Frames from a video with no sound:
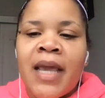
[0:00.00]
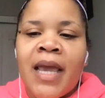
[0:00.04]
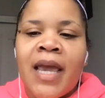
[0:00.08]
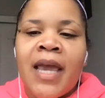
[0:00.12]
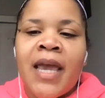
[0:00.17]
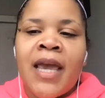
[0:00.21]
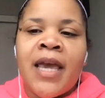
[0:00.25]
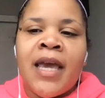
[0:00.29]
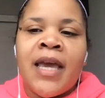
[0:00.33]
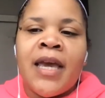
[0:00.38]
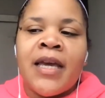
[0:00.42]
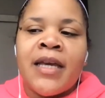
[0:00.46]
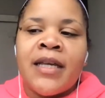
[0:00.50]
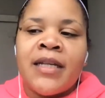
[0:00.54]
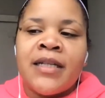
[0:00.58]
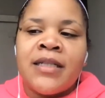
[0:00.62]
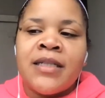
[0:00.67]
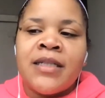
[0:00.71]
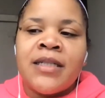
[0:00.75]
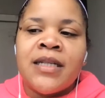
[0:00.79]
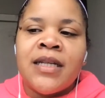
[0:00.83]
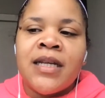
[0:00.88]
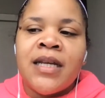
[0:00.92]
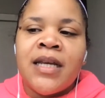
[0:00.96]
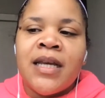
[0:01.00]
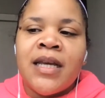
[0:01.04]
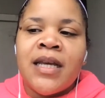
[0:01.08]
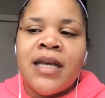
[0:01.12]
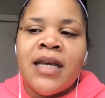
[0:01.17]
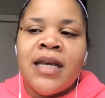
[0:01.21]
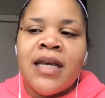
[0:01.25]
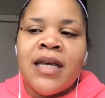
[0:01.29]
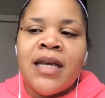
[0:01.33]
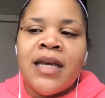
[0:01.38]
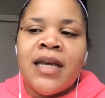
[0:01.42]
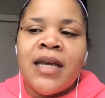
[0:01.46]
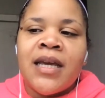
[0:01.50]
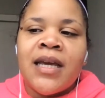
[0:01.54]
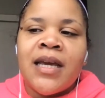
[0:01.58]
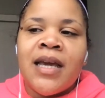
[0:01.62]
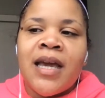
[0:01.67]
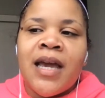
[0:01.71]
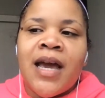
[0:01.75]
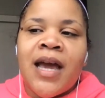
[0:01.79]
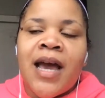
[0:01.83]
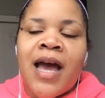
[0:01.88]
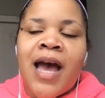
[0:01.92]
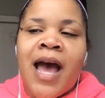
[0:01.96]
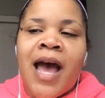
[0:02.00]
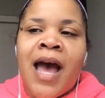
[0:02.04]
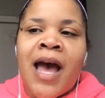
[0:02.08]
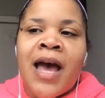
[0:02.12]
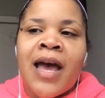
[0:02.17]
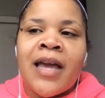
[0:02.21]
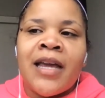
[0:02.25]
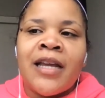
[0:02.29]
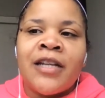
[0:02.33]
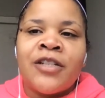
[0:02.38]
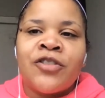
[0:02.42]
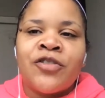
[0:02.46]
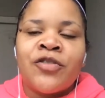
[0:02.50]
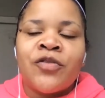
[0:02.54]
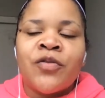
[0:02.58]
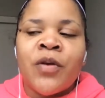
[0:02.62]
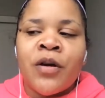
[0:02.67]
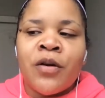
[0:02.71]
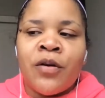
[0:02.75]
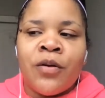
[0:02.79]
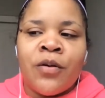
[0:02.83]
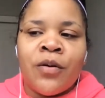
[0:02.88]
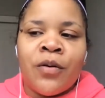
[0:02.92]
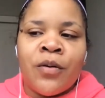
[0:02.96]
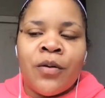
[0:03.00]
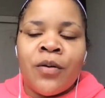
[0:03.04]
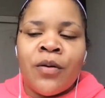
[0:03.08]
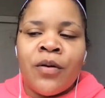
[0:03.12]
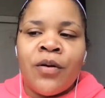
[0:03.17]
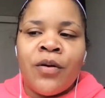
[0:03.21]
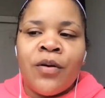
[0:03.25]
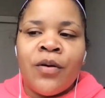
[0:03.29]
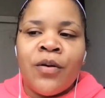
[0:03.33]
And I struggle